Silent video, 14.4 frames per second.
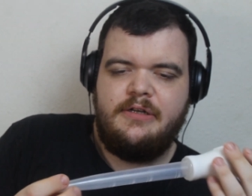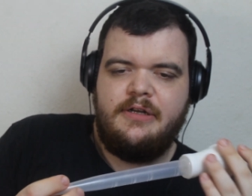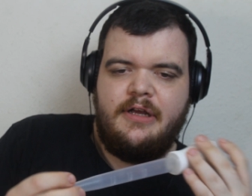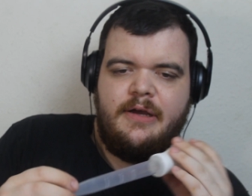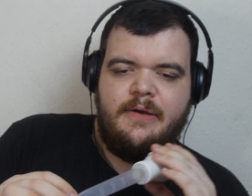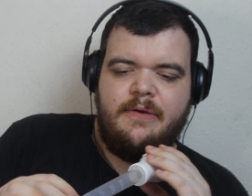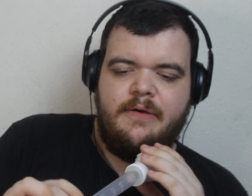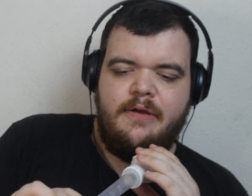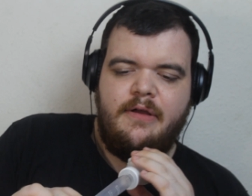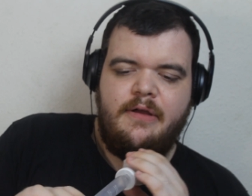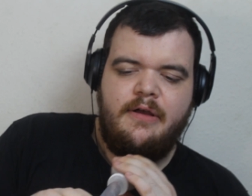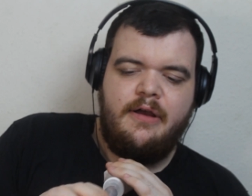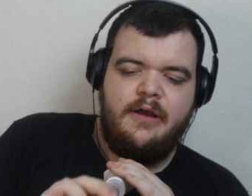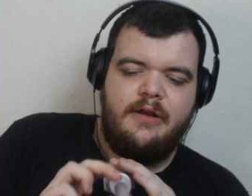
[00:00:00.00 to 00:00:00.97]
Now
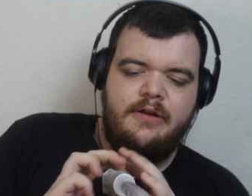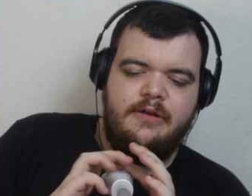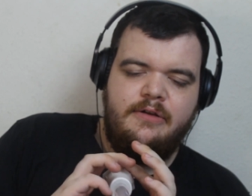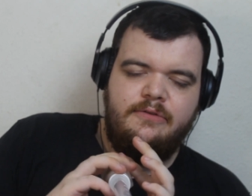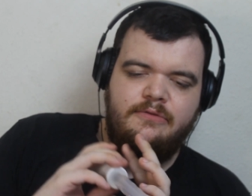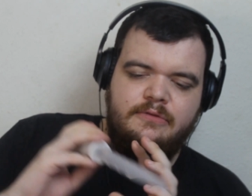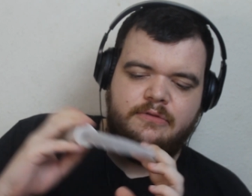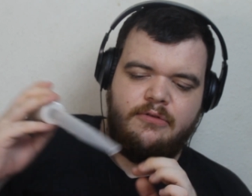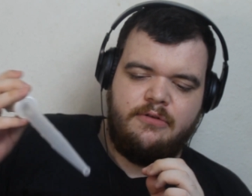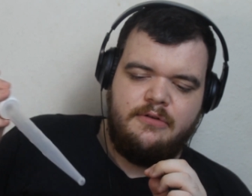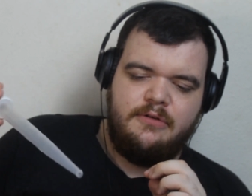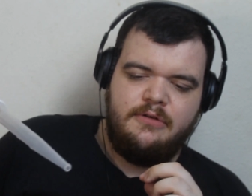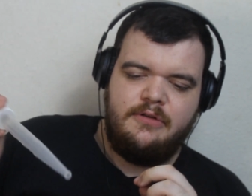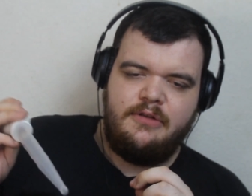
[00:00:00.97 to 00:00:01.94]
I know
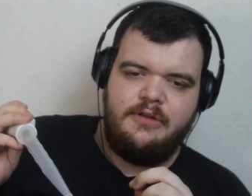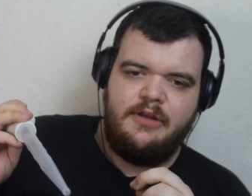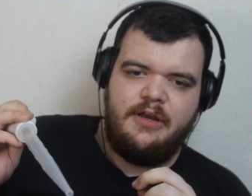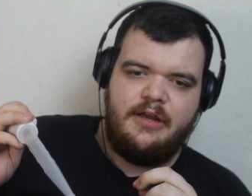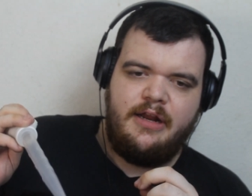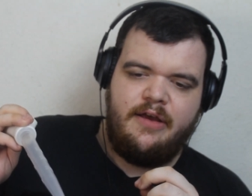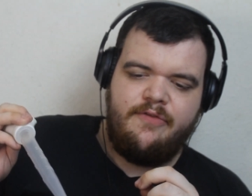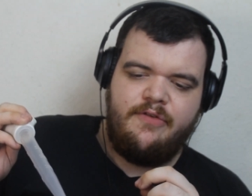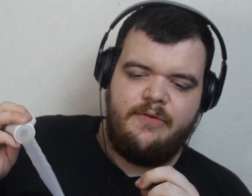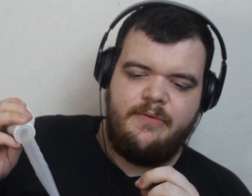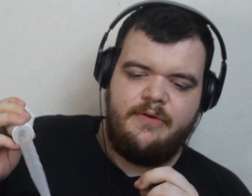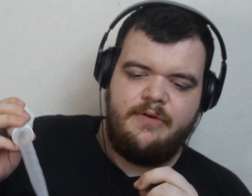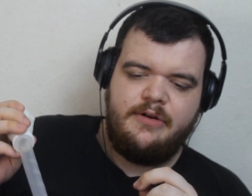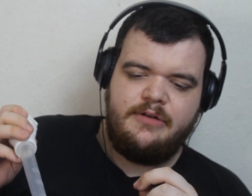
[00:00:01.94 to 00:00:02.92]
you can have it
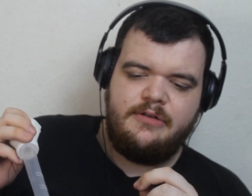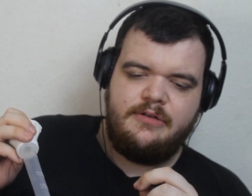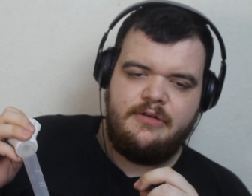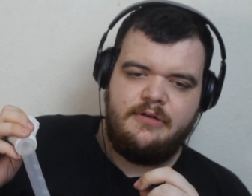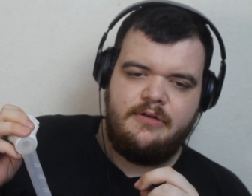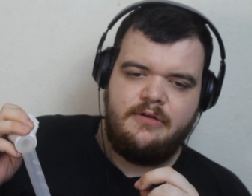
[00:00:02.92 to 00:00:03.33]
where it's,